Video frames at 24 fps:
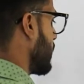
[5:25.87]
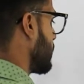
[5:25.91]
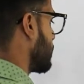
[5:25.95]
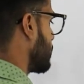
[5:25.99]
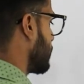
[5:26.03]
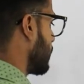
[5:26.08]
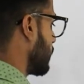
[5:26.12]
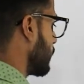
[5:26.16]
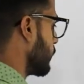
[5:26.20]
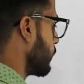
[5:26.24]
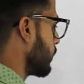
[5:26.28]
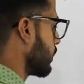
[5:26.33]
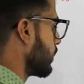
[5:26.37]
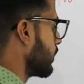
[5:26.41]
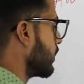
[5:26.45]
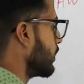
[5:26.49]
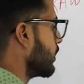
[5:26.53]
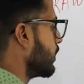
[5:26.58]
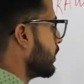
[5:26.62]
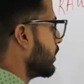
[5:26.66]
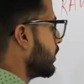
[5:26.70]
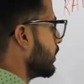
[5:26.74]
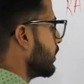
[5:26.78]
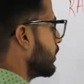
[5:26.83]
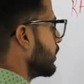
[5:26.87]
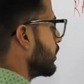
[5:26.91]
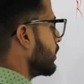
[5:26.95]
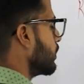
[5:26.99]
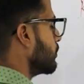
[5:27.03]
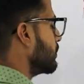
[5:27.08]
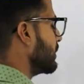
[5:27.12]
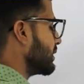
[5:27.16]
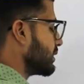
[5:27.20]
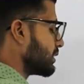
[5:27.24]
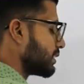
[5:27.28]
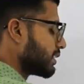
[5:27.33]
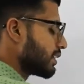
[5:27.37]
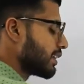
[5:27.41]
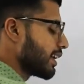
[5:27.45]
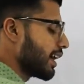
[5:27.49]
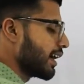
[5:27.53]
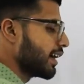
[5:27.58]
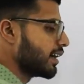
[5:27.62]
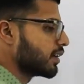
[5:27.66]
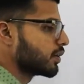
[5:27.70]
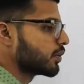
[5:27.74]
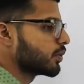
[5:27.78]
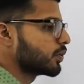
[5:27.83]
execute. Means
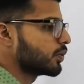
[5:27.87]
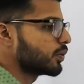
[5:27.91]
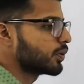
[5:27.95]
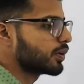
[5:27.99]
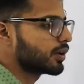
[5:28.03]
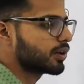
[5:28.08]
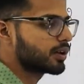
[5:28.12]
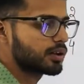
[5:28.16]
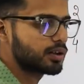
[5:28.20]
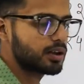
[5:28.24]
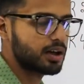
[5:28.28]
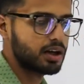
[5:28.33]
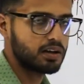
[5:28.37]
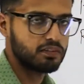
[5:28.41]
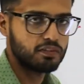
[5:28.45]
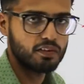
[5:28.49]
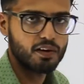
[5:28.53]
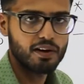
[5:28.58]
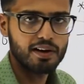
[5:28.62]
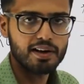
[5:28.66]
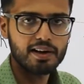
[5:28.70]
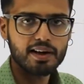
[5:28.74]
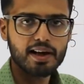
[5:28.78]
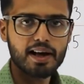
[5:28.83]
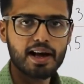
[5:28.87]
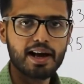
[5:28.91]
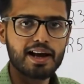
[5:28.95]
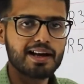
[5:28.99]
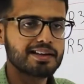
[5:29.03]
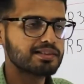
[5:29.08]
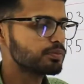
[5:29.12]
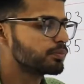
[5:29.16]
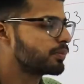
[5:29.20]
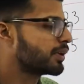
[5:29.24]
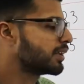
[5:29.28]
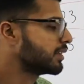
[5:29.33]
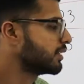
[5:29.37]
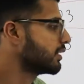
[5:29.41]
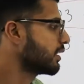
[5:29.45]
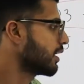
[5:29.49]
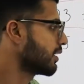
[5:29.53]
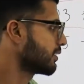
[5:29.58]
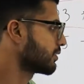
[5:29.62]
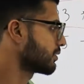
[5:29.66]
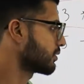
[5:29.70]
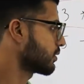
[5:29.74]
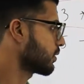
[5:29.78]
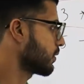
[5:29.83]
try to avoid as many
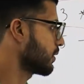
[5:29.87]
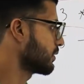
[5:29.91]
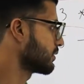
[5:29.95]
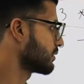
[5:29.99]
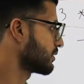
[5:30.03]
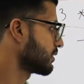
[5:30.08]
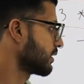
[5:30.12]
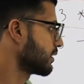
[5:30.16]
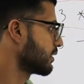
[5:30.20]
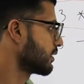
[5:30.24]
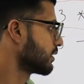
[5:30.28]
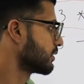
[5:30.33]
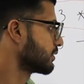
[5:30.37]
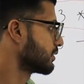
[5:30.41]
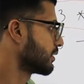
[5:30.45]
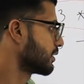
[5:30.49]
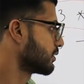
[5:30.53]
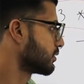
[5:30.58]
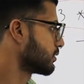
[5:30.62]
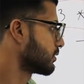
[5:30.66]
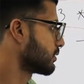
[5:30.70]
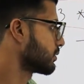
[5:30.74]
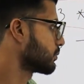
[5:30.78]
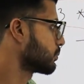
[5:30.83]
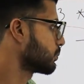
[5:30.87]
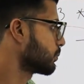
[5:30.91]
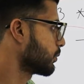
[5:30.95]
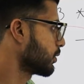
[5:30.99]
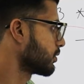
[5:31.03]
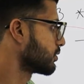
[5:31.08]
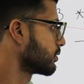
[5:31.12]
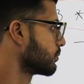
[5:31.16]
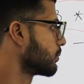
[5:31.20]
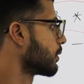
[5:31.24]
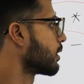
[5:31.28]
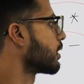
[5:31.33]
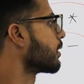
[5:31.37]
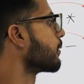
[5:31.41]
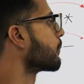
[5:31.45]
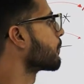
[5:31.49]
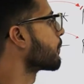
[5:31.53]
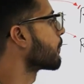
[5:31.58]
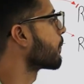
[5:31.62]
as stall cycles as possible.